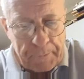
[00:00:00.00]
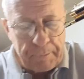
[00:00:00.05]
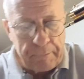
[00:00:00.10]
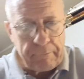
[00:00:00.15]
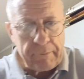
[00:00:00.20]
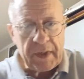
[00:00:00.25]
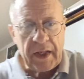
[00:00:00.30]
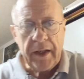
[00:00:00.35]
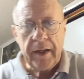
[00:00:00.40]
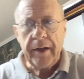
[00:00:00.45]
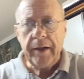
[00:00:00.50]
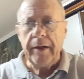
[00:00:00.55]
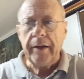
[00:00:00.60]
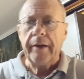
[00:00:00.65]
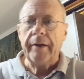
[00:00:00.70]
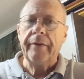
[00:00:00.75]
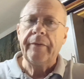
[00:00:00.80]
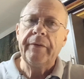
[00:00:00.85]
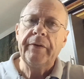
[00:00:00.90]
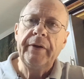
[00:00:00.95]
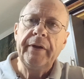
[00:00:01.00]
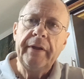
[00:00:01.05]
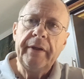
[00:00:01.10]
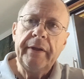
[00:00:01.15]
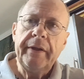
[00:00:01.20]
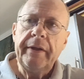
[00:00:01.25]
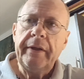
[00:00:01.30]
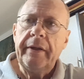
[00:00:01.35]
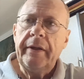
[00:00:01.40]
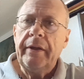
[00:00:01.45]
And
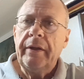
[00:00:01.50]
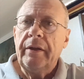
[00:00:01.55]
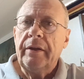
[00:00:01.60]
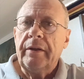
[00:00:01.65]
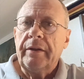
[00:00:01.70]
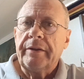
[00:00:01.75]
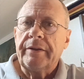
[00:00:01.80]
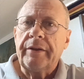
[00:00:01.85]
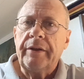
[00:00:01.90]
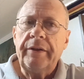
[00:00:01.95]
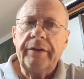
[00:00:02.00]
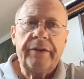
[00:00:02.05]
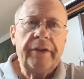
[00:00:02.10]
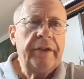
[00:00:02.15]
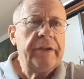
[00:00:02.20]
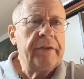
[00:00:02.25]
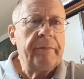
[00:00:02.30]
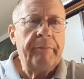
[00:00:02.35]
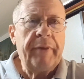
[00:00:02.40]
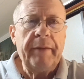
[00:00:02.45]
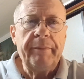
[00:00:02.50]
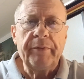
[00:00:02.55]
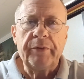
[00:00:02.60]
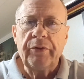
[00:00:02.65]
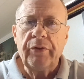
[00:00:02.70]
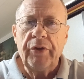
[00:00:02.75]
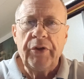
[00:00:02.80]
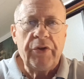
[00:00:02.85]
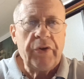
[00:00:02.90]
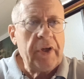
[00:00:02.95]
so you see some people
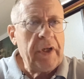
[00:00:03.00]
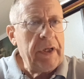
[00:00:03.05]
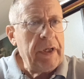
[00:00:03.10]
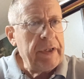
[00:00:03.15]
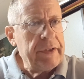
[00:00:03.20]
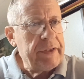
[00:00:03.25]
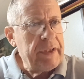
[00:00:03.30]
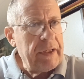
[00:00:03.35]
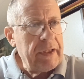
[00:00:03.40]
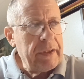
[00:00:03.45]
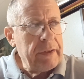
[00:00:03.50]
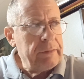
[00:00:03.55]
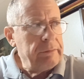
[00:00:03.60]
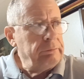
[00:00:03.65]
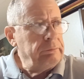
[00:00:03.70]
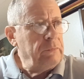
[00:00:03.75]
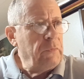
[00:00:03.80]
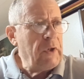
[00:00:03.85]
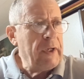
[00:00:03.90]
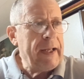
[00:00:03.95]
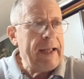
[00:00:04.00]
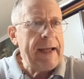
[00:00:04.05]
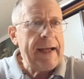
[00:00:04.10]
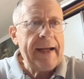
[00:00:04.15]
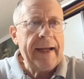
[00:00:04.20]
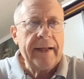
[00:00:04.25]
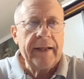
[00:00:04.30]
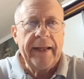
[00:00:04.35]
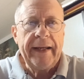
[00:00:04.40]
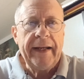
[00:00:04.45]
doing drugs. One
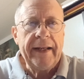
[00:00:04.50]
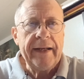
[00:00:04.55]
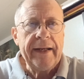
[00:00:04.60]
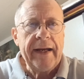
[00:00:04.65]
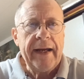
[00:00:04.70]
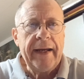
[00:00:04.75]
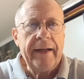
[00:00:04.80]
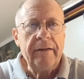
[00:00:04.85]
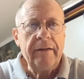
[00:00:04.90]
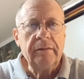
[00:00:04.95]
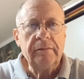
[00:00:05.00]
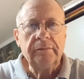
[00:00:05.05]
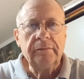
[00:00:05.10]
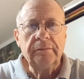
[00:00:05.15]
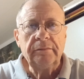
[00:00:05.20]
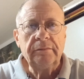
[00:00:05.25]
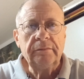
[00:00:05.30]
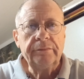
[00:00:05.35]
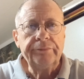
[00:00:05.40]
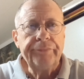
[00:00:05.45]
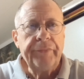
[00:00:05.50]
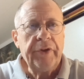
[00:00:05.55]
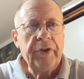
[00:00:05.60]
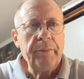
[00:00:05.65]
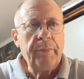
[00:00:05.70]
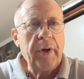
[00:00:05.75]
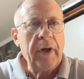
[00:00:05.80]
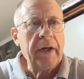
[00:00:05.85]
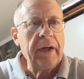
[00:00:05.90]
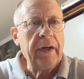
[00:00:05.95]
guy late at night in the
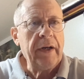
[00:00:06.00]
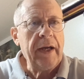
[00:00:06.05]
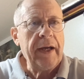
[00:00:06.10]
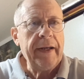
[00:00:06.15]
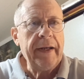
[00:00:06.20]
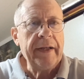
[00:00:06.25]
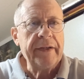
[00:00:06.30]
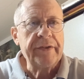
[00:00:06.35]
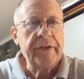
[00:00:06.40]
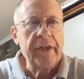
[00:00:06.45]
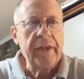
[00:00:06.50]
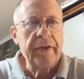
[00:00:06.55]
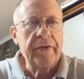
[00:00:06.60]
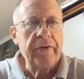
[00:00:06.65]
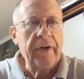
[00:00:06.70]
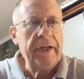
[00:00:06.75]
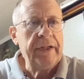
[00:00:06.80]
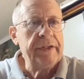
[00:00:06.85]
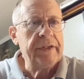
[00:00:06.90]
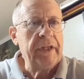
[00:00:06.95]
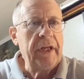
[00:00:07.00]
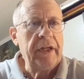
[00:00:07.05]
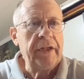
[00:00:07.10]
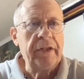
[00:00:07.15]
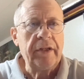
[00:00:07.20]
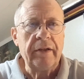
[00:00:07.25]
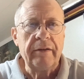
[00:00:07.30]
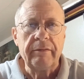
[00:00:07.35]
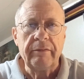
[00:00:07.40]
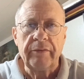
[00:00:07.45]
parking lot next to the train
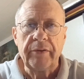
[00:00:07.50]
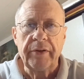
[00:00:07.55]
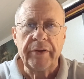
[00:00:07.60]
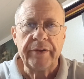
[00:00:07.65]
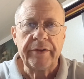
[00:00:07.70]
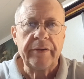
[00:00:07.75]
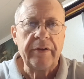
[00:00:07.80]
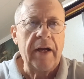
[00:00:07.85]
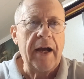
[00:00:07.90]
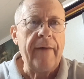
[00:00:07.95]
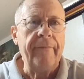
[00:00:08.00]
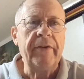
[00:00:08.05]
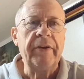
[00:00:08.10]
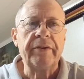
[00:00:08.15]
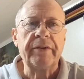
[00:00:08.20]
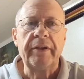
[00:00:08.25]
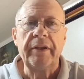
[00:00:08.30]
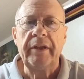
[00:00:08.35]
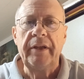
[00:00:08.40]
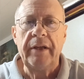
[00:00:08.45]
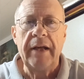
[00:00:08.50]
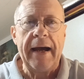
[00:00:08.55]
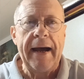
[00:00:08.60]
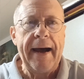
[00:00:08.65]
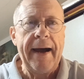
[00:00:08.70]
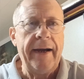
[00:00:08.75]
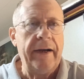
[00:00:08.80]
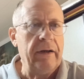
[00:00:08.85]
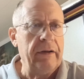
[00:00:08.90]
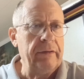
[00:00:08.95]
station was obviously
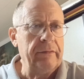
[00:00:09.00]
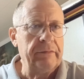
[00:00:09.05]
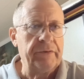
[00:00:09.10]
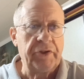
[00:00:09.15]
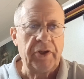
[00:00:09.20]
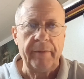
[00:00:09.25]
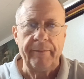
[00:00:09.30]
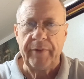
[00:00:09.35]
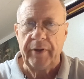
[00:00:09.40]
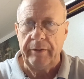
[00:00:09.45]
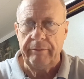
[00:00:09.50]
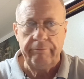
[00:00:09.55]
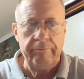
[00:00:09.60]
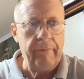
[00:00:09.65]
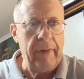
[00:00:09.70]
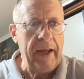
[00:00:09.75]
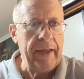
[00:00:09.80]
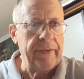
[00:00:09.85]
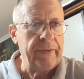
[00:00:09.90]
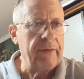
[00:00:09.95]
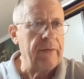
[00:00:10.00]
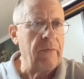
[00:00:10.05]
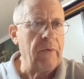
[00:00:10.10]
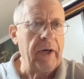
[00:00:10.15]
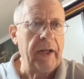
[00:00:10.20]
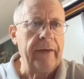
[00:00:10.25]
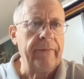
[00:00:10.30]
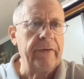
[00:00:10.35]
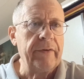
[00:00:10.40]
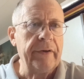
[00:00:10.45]
high on something, meth or
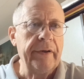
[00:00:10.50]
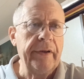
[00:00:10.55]
whatever.